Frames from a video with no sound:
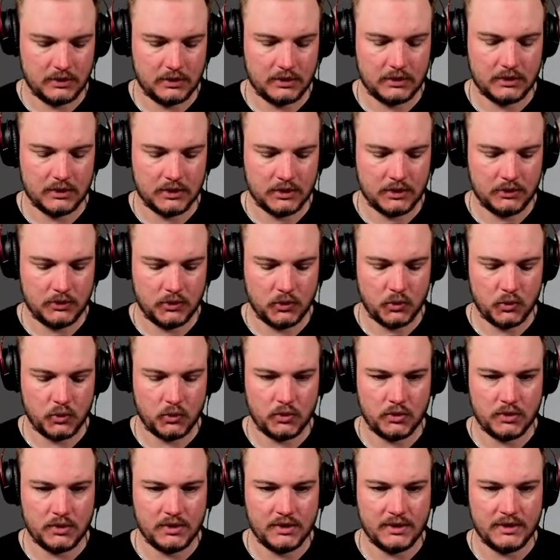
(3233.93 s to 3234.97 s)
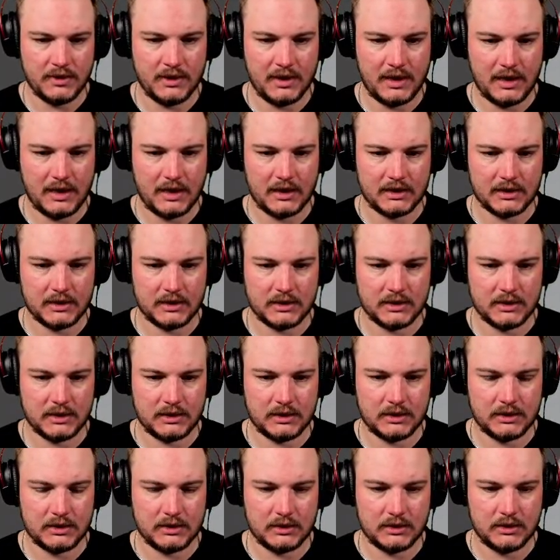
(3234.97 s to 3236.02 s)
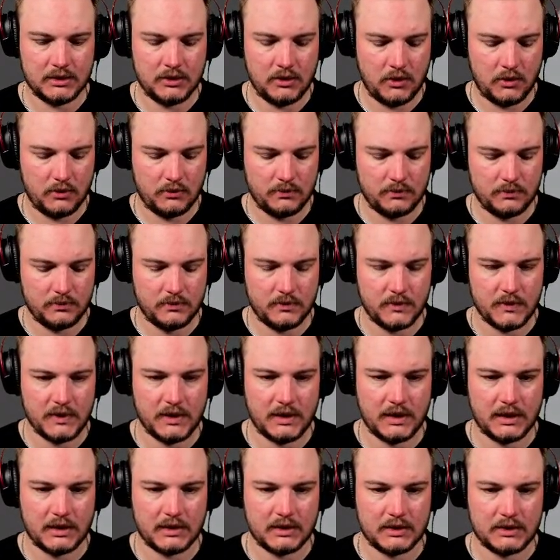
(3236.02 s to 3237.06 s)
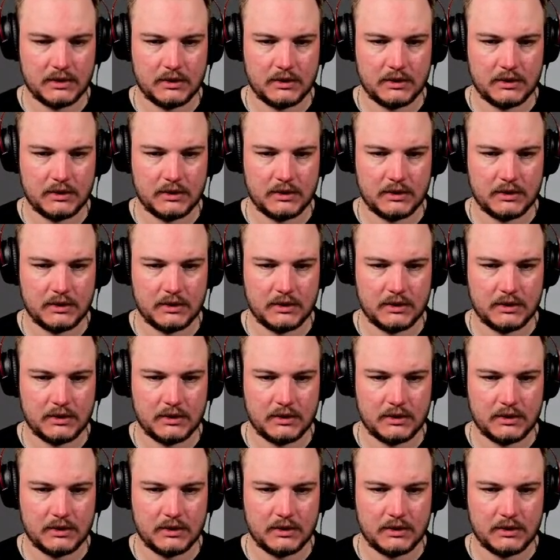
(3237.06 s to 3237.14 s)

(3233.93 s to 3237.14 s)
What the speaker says: do that. No, that.